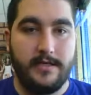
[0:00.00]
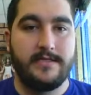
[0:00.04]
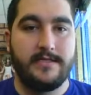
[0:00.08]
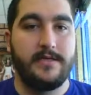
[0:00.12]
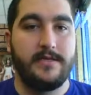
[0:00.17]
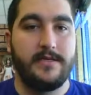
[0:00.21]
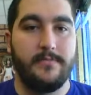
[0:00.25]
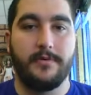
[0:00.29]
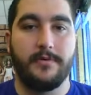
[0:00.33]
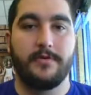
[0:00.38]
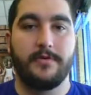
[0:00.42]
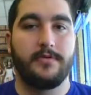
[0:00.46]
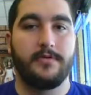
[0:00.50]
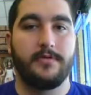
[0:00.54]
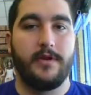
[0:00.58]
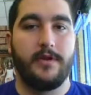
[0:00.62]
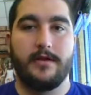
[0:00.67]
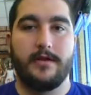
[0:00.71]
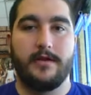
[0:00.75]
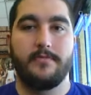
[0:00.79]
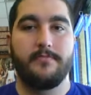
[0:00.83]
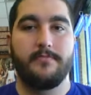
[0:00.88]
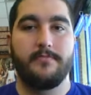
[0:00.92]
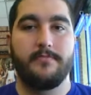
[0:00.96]
and simple. I'm
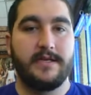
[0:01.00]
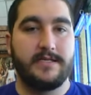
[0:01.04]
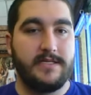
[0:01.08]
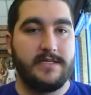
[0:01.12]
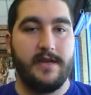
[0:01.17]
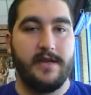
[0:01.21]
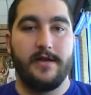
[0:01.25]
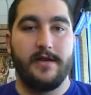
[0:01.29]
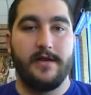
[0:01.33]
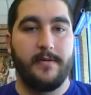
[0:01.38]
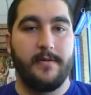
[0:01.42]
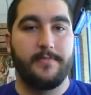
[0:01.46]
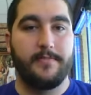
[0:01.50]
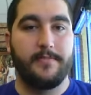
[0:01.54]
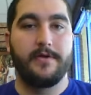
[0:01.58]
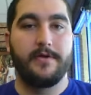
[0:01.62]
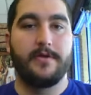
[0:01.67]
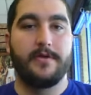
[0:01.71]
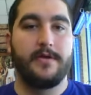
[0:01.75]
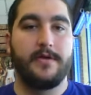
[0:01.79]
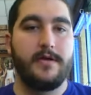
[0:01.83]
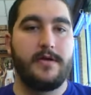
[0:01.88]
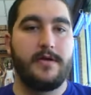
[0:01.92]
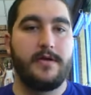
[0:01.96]
not mixing it up.
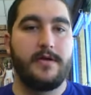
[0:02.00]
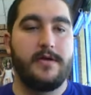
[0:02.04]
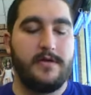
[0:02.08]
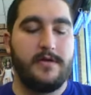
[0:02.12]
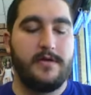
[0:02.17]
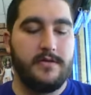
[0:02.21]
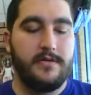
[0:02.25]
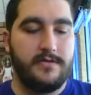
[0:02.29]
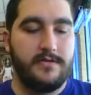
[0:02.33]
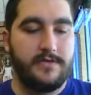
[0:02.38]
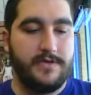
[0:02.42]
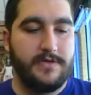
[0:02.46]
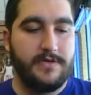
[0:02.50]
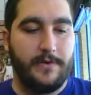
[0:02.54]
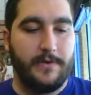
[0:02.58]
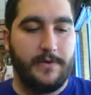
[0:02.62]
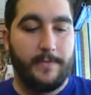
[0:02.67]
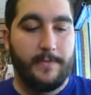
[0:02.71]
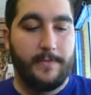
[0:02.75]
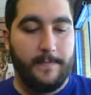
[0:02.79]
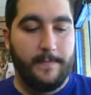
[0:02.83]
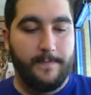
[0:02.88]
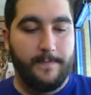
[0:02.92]
So,